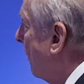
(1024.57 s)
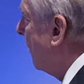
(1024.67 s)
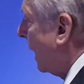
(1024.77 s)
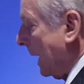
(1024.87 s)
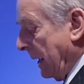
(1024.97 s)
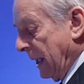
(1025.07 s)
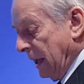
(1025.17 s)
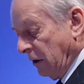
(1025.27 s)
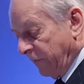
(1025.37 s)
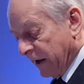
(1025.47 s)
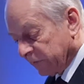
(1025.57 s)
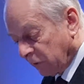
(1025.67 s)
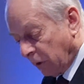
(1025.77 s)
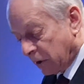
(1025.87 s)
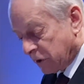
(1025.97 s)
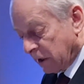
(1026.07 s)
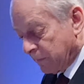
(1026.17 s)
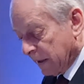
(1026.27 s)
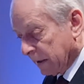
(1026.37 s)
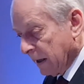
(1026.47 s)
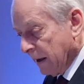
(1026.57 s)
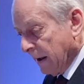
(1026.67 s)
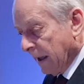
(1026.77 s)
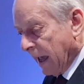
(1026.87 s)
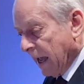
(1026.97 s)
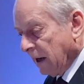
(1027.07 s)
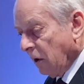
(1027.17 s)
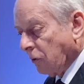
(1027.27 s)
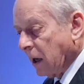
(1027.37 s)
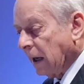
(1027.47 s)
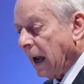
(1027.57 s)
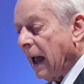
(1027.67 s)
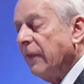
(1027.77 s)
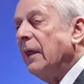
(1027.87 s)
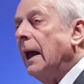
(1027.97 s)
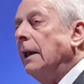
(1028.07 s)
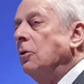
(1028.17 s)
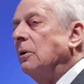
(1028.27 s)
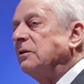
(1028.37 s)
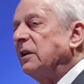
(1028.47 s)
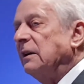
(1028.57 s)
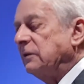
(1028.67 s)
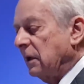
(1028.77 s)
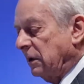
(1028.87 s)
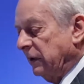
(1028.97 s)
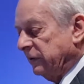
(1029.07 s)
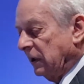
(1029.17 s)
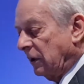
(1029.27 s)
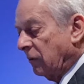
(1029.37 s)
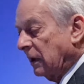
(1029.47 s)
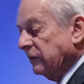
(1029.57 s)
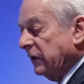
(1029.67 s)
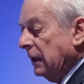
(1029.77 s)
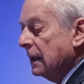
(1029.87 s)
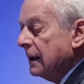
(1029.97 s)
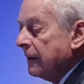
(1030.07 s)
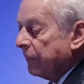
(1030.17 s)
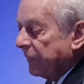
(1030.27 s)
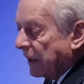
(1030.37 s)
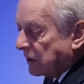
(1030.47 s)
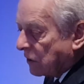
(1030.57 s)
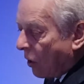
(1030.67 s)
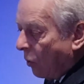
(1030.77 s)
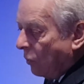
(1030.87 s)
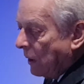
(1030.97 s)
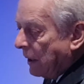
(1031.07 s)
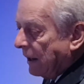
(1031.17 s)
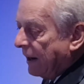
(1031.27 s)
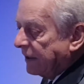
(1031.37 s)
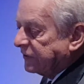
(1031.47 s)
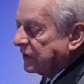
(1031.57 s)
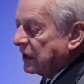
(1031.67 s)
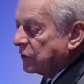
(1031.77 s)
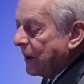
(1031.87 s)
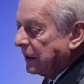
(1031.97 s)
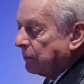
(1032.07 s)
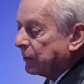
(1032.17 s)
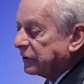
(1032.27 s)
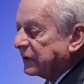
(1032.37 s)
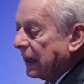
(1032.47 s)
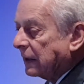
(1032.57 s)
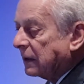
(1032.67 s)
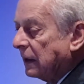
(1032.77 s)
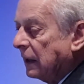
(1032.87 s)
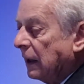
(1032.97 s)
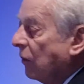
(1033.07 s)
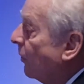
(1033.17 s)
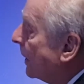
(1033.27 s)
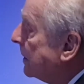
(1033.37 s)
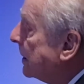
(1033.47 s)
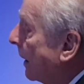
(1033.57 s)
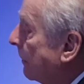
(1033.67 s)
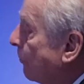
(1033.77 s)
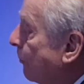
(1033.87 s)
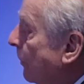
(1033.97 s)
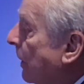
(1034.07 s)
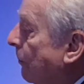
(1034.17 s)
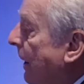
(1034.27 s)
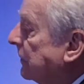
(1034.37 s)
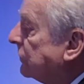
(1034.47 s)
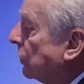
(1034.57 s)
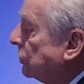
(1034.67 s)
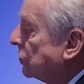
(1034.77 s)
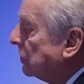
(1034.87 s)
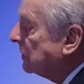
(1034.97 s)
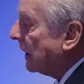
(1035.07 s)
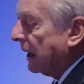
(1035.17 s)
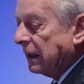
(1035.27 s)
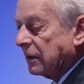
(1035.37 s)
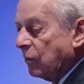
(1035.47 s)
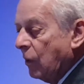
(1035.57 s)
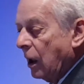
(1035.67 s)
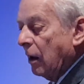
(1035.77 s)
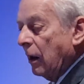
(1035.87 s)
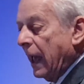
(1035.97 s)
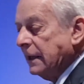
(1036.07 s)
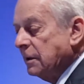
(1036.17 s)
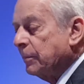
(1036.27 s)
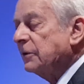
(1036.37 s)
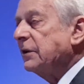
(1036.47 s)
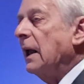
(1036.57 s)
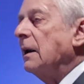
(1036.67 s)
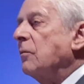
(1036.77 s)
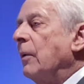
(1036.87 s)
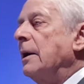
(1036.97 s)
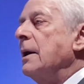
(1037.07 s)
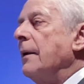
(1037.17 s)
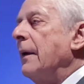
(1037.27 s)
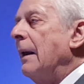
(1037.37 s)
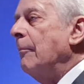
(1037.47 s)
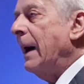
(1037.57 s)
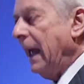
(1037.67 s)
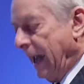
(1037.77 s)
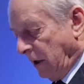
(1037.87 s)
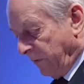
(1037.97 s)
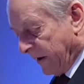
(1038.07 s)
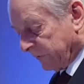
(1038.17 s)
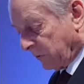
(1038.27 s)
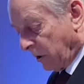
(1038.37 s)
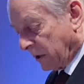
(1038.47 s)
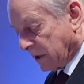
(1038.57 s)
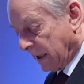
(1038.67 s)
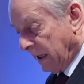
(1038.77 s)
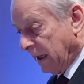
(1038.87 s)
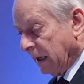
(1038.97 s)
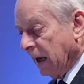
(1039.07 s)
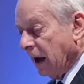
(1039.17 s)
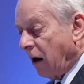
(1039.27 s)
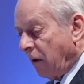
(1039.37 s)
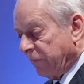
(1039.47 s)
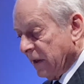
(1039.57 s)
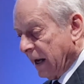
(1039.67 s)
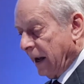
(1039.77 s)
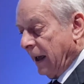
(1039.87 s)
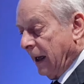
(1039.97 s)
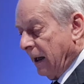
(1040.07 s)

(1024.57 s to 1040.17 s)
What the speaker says: by endovascular treatment. And looking at the USA statistic, you can see that only less than 20% were done by surgeons, and 80% were done by endovascular technique of the